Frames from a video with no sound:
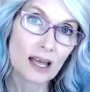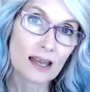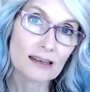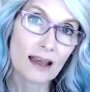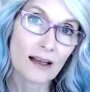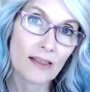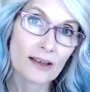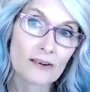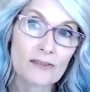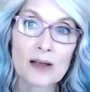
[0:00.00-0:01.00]
and yell at
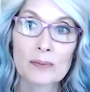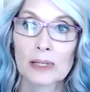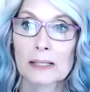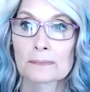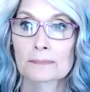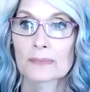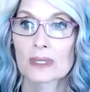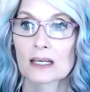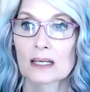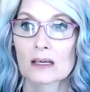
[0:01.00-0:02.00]
our family.
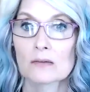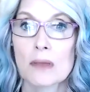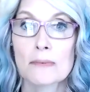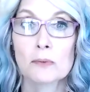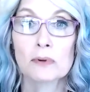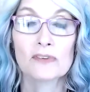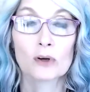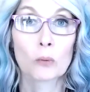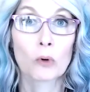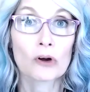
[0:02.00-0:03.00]
Maybe we feel
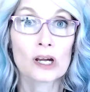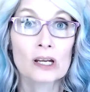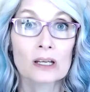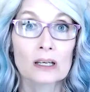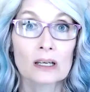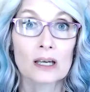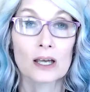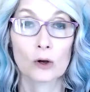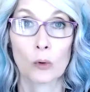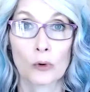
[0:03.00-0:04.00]
worried
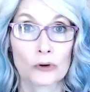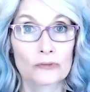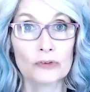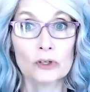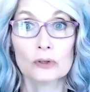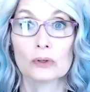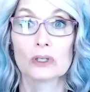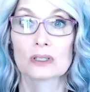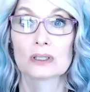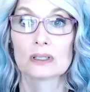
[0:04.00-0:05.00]
and hoard food.
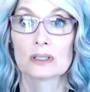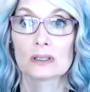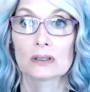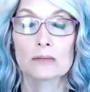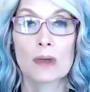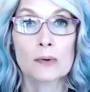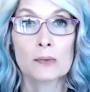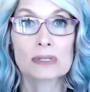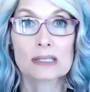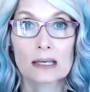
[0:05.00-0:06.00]
Or maybe we
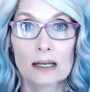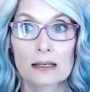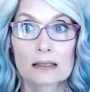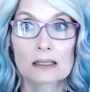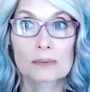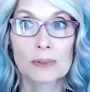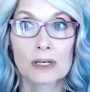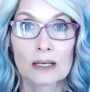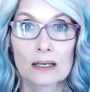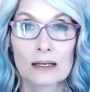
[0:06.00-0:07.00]
sit and
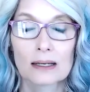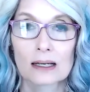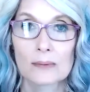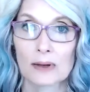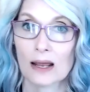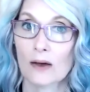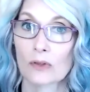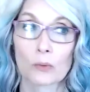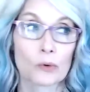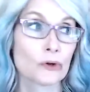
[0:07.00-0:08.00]
spin about how
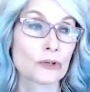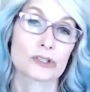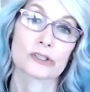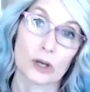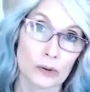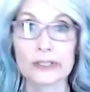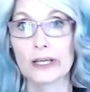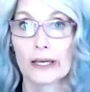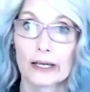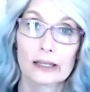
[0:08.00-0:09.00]
the world is going to
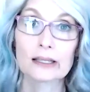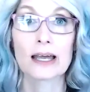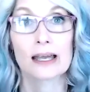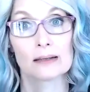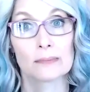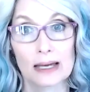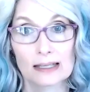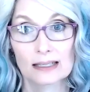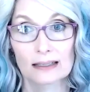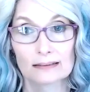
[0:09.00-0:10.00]
hell in a
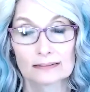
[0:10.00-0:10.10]
handbasket,